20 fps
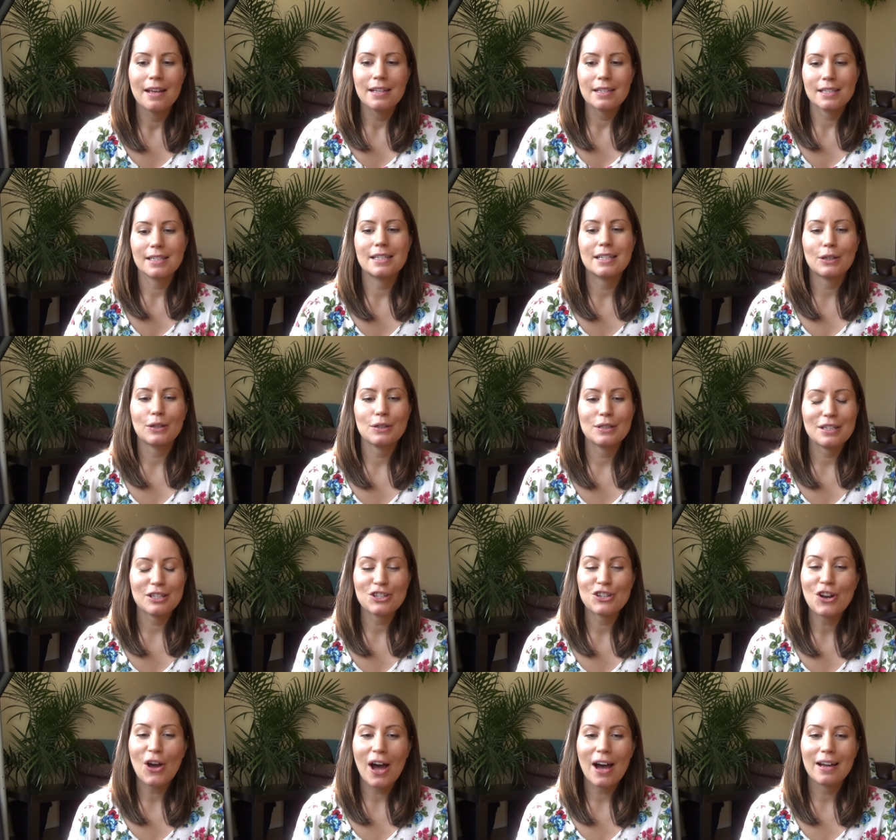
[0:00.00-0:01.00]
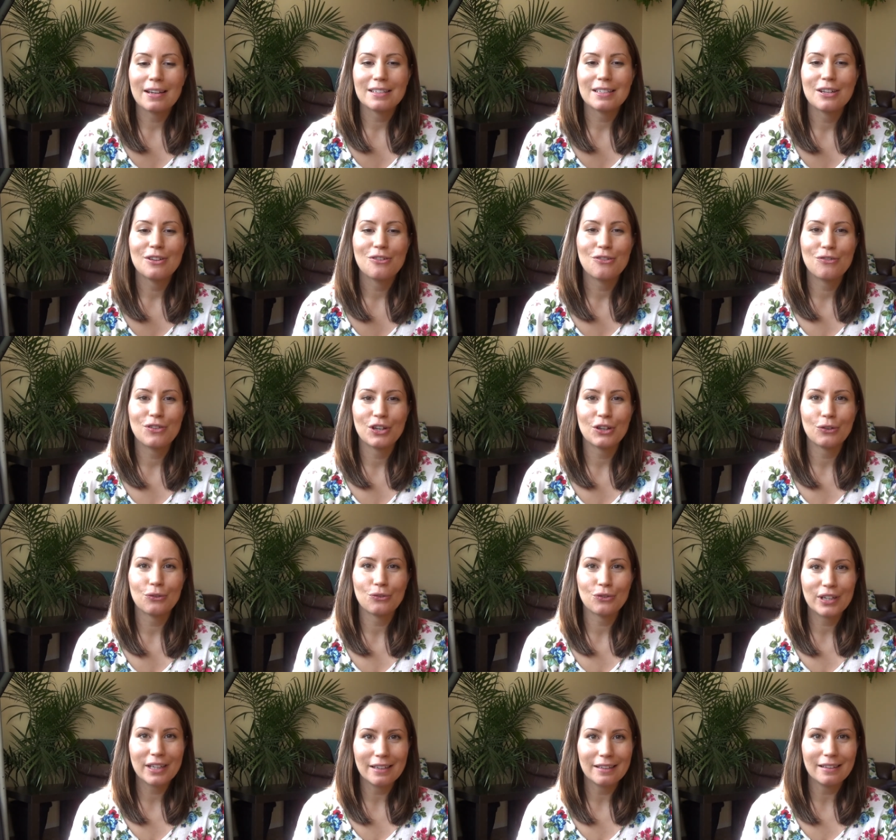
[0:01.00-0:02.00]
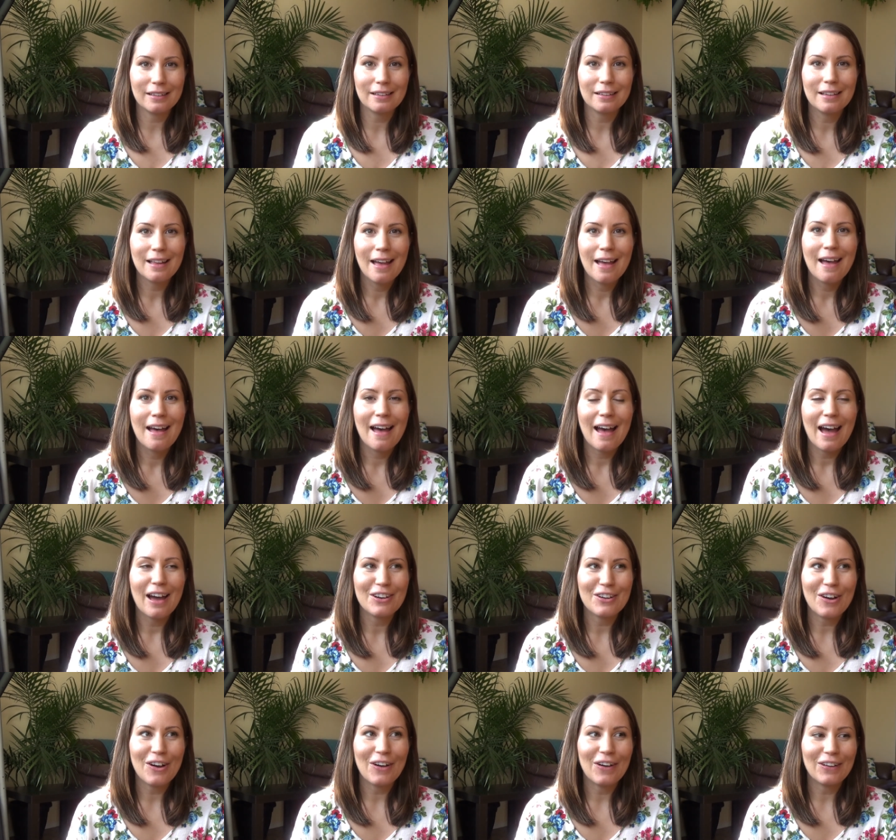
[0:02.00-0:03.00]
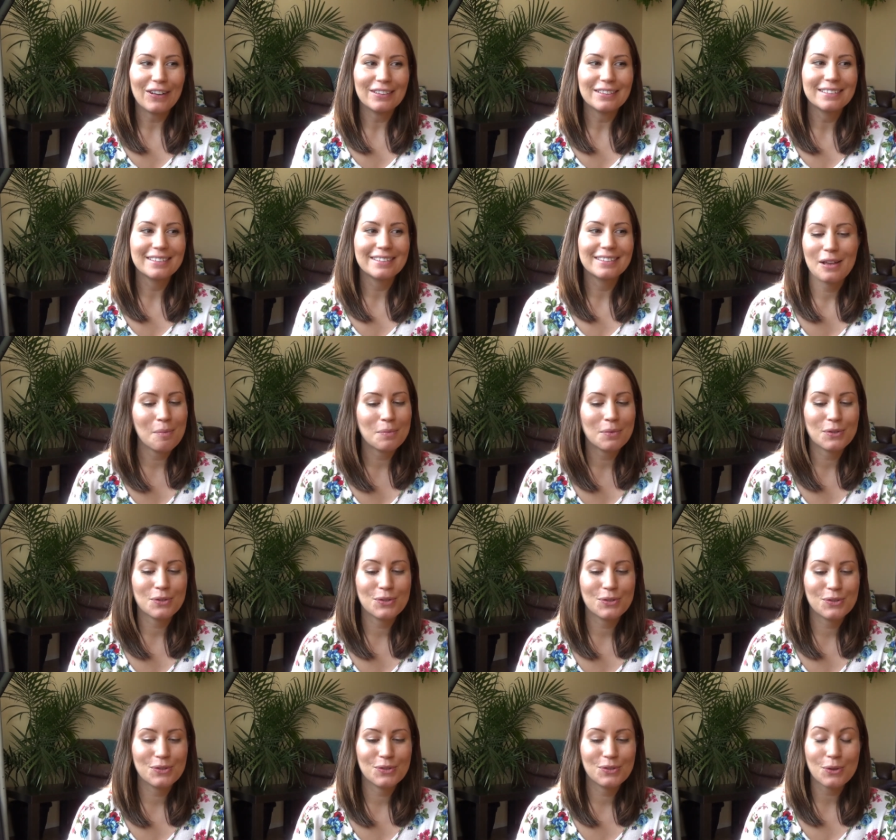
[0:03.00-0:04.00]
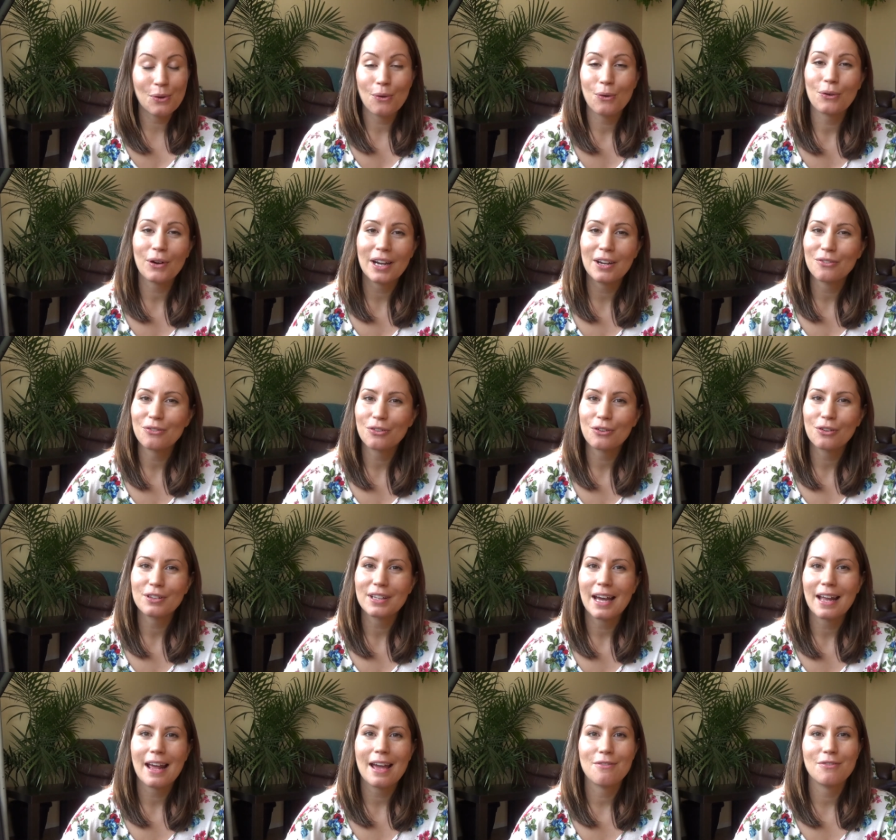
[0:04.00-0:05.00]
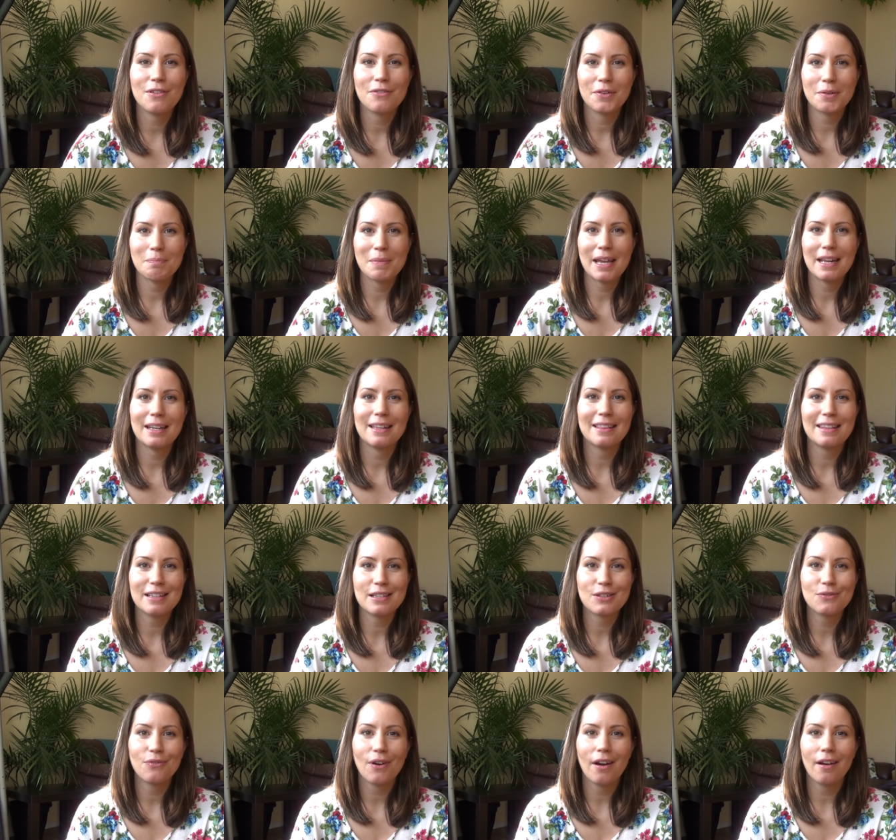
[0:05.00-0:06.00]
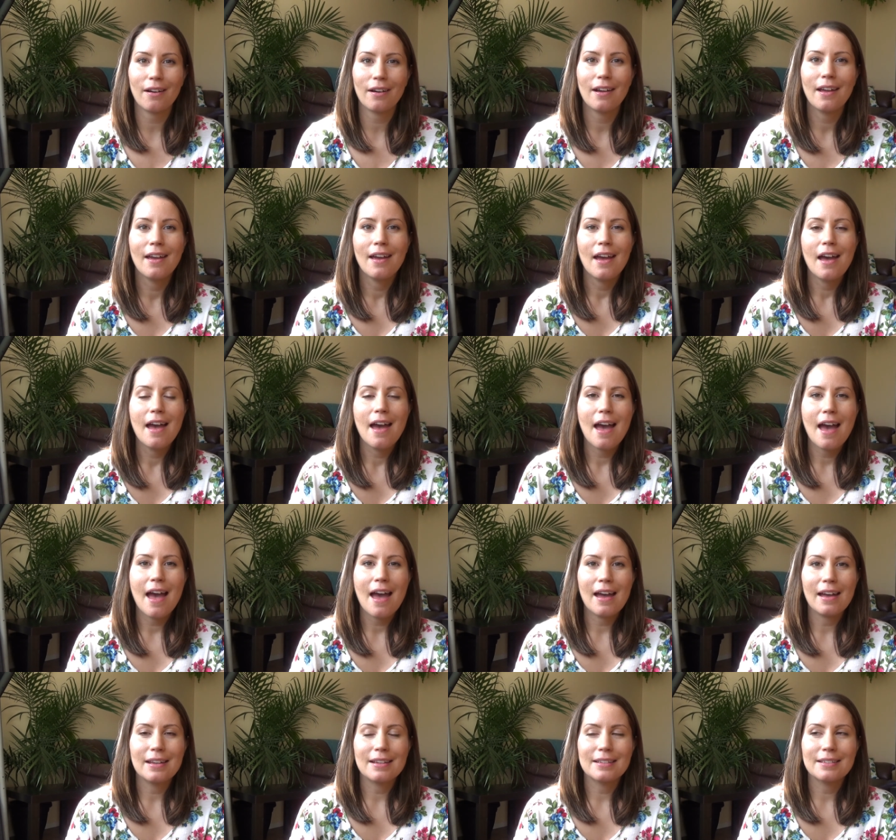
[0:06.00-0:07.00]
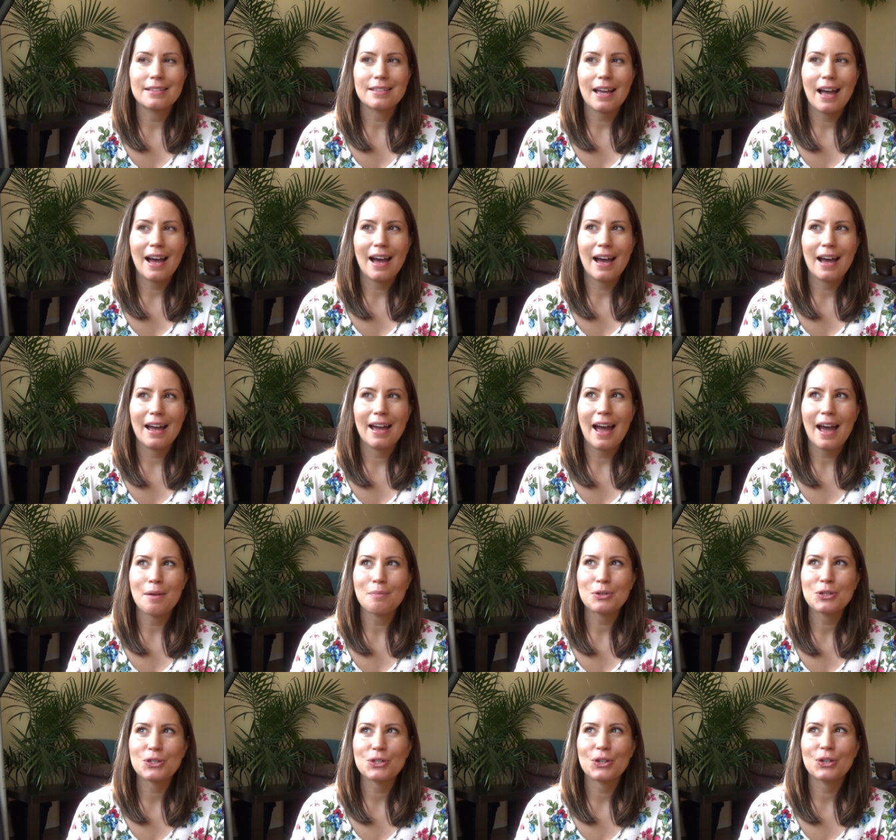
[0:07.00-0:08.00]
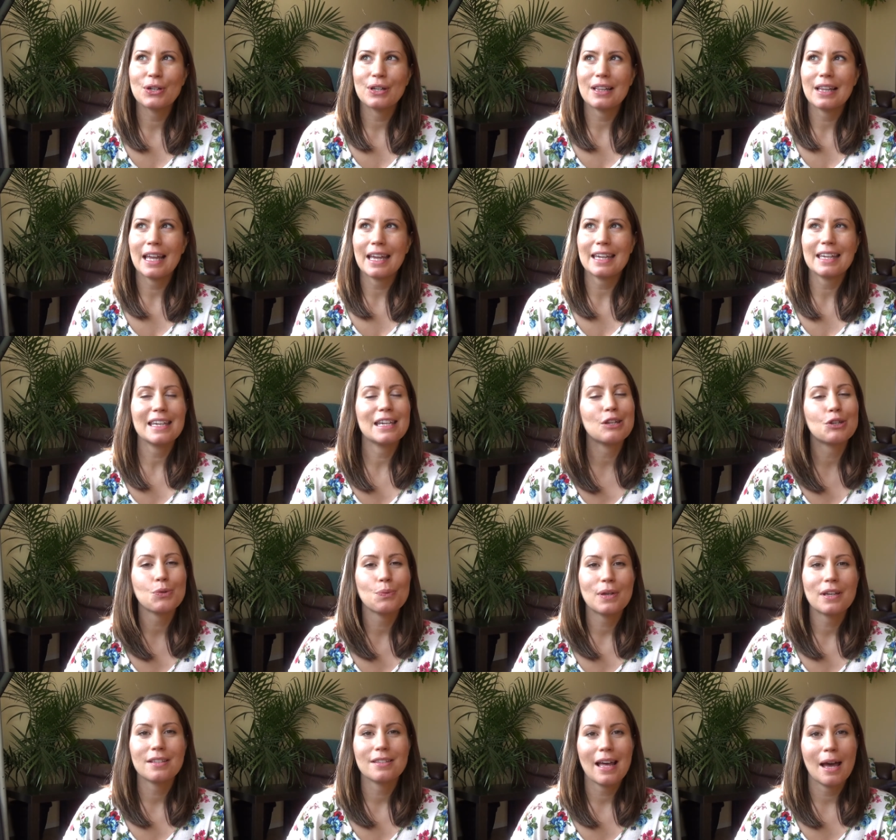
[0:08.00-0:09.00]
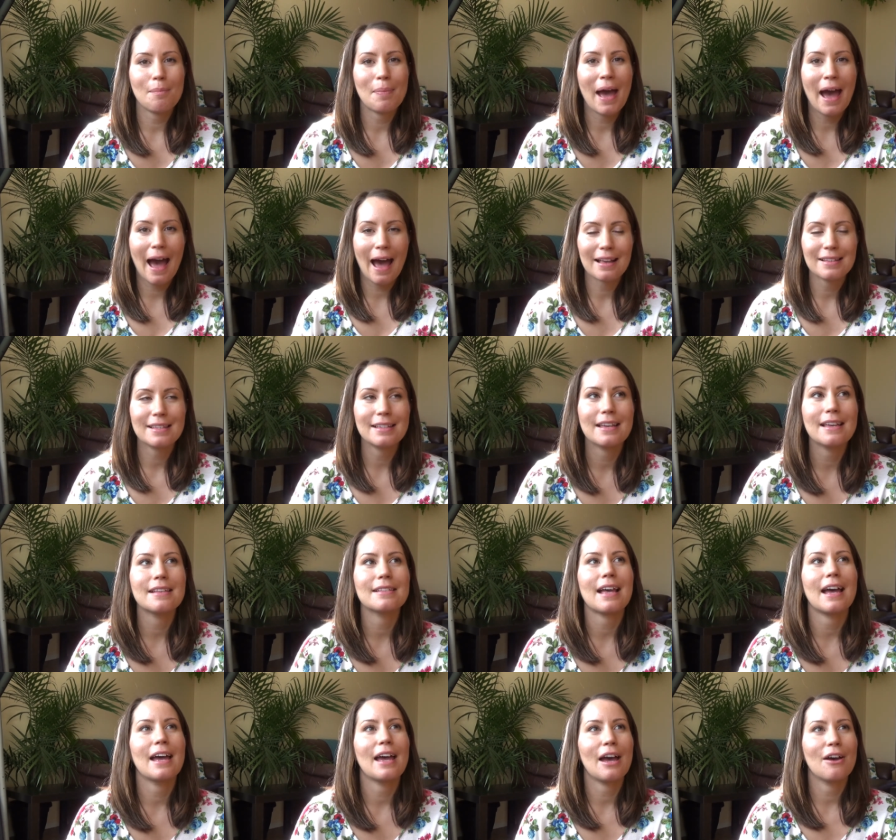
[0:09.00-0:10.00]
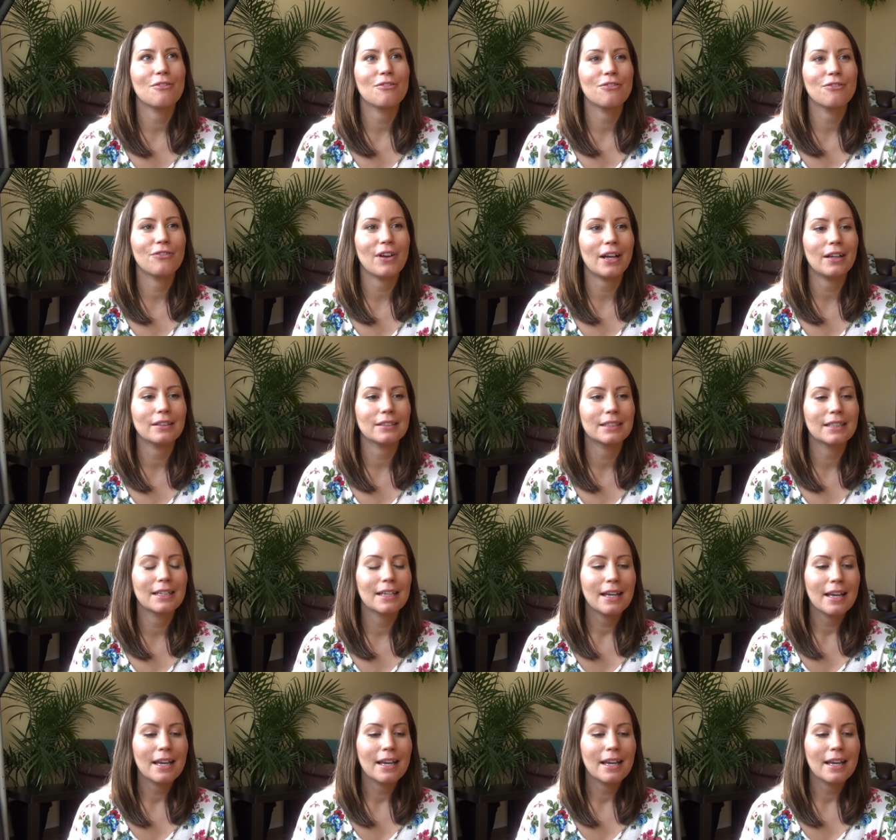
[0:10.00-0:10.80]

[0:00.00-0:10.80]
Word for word: Still does not feel real at all. I'm so grateful that I've even made it this far. And I'm sure, like, each week that passes, I have felt,